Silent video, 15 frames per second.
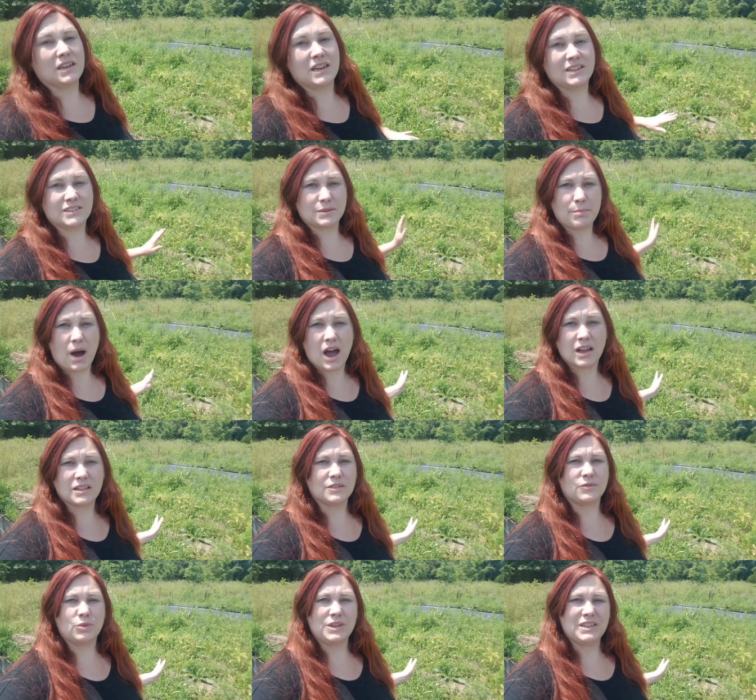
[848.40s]
It's a pile
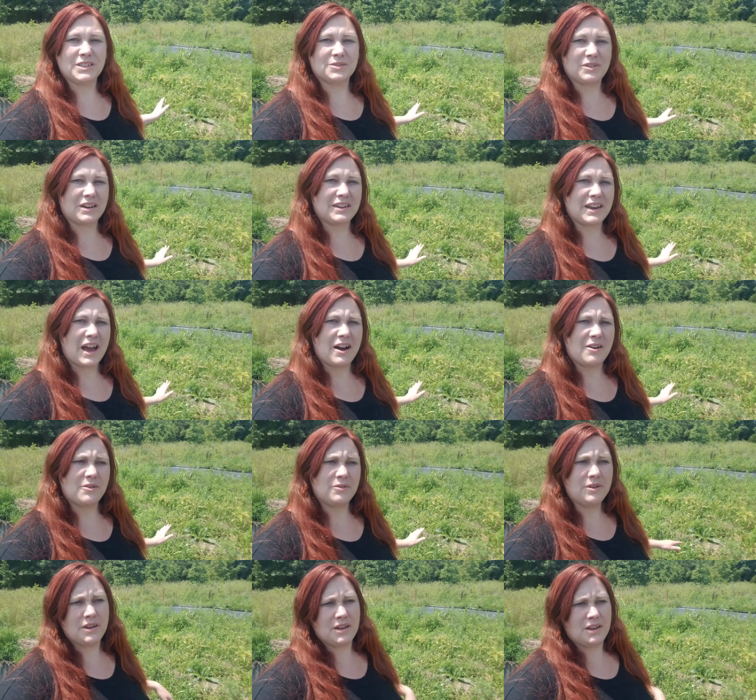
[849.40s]
of weeds right
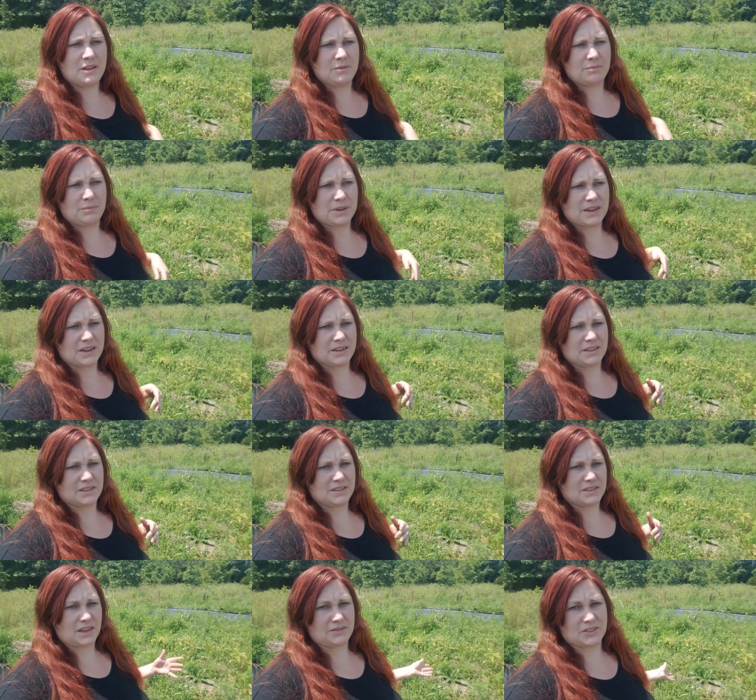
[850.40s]
now
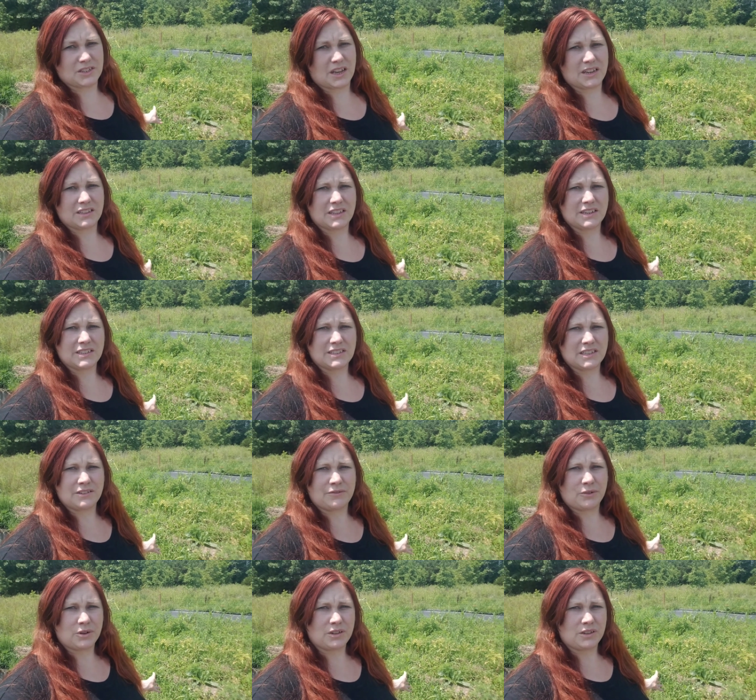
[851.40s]
because I've just kind of let it sit
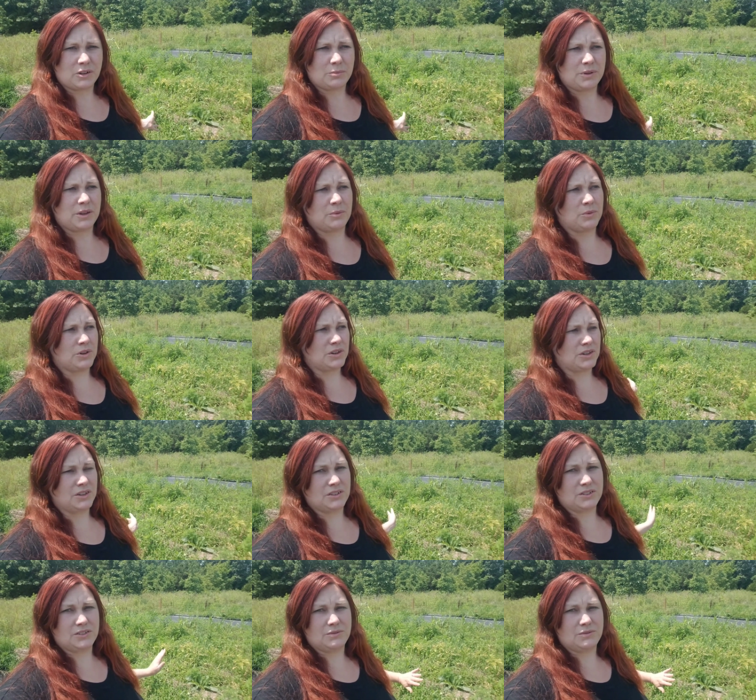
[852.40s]
for a little bit. We're going to